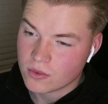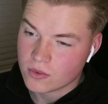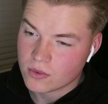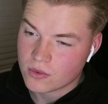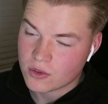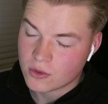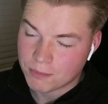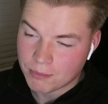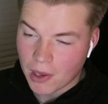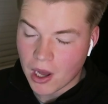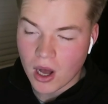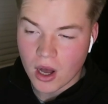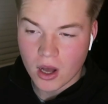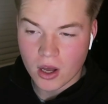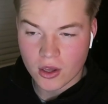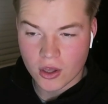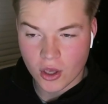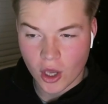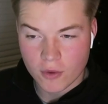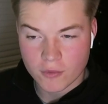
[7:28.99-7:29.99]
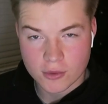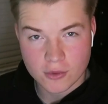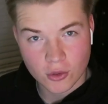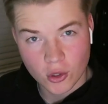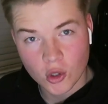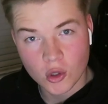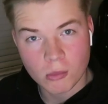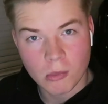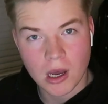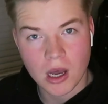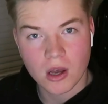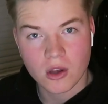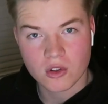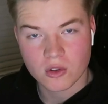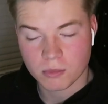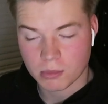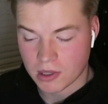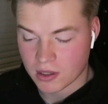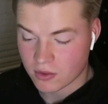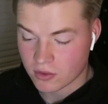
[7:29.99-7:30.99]
spark over 2
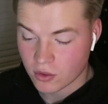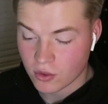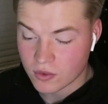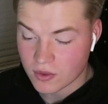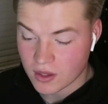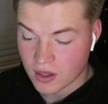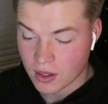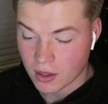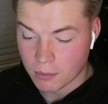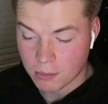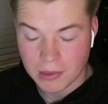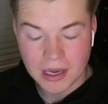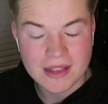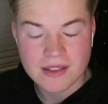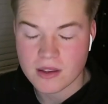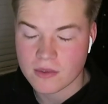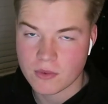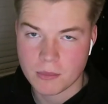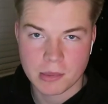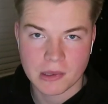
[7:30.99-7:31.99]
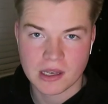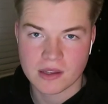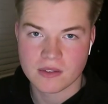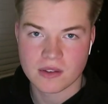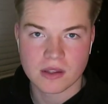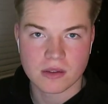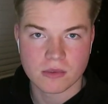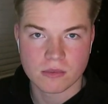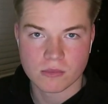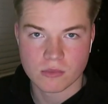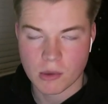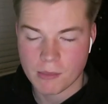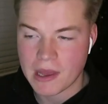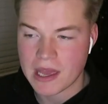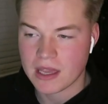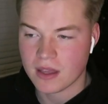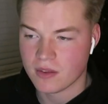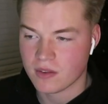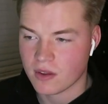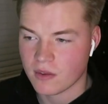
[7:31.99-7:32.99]
miles, but I do think plenty of ability
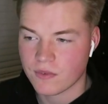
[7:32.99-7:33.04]
remains.